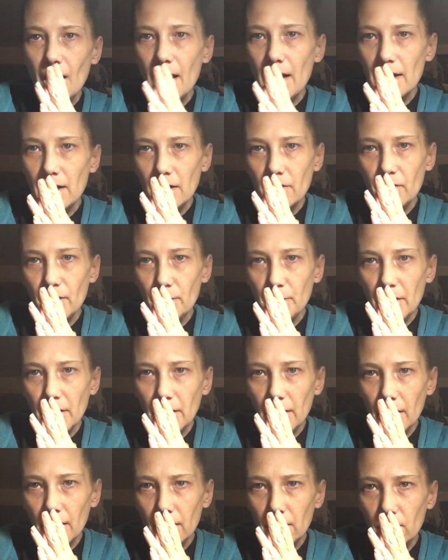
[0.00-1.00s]
Hi
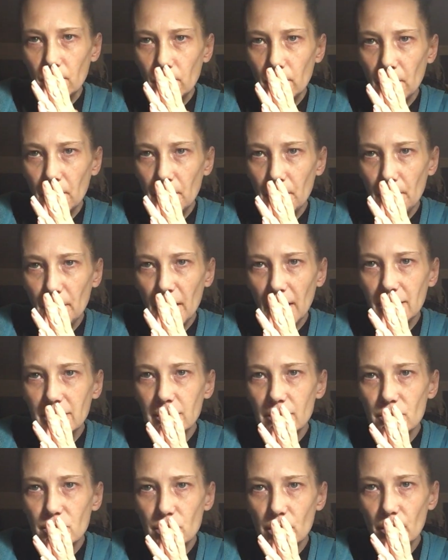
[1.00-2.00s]
everybody, welcome back
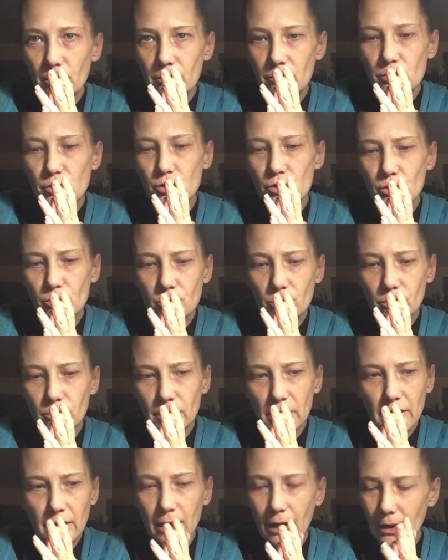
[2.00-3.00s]
to Jones
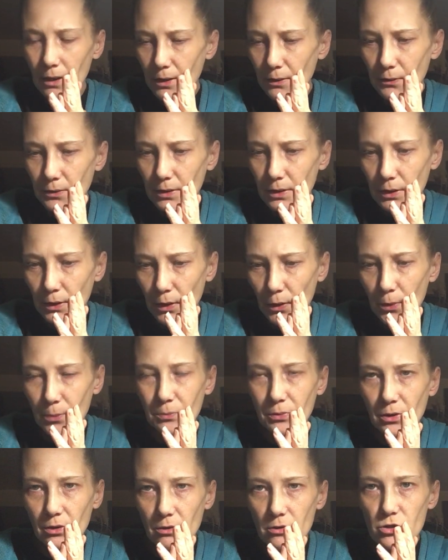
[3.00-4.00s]
Jewelry. I really
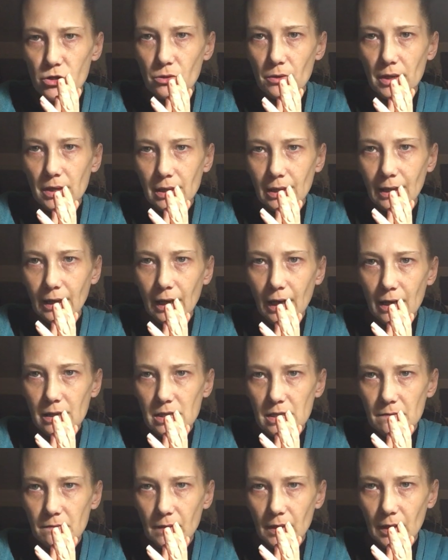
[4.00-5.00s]
hope you enjoyed the
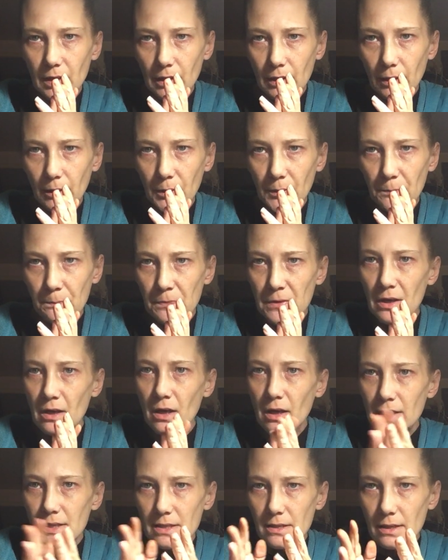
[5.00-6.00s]
last video.
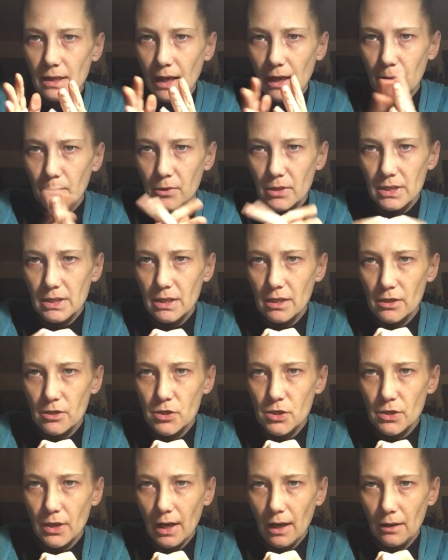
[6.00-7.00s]
Today I'm going to
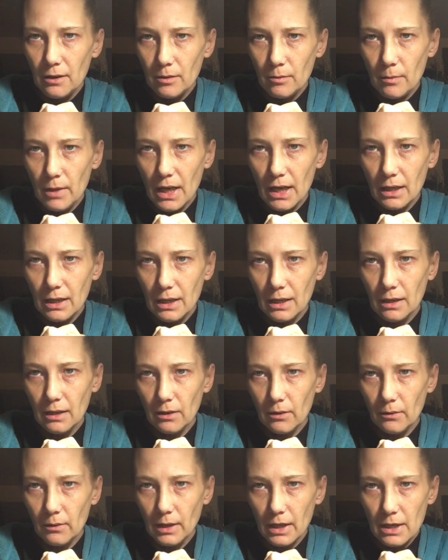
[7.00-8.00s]
teach you how to make
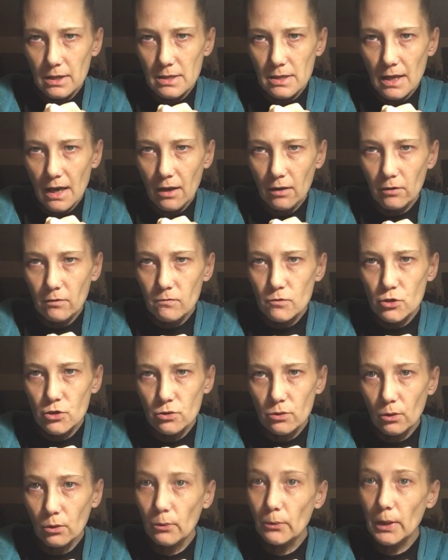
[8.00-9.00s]
earrings out of
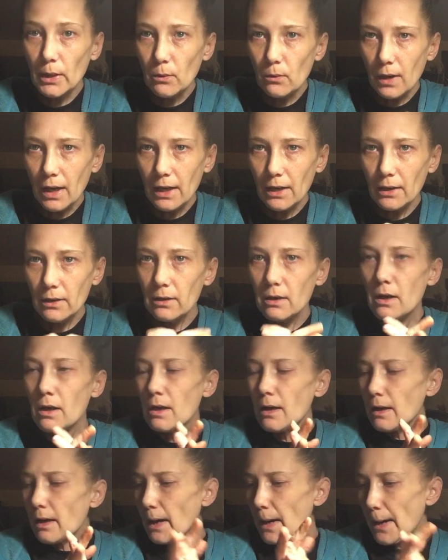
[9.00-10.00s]
jewelry wire.
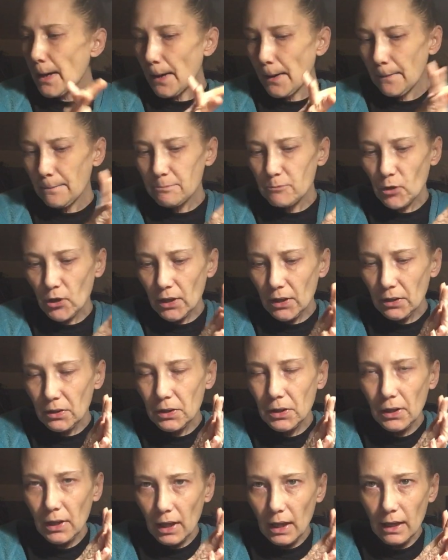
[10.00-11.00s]
Um, we're going to
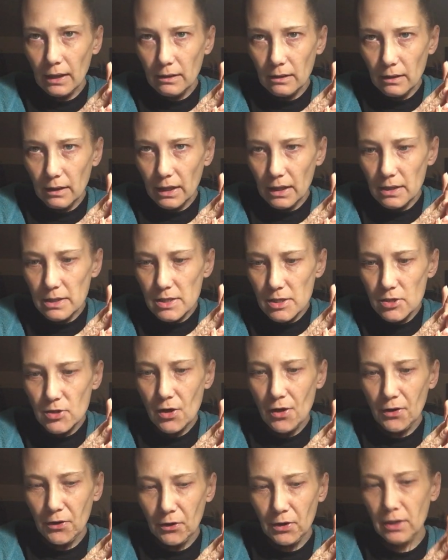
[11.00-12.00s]
go ahead and get
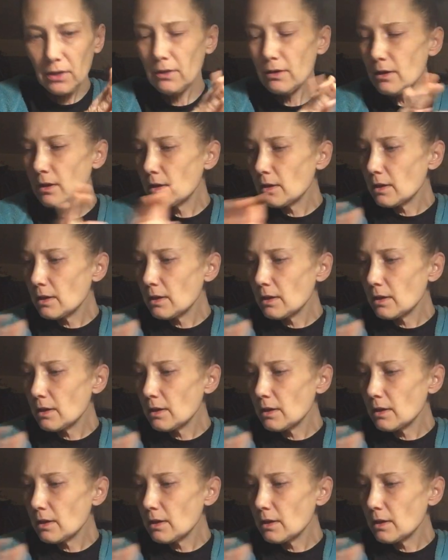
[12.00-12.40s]
started.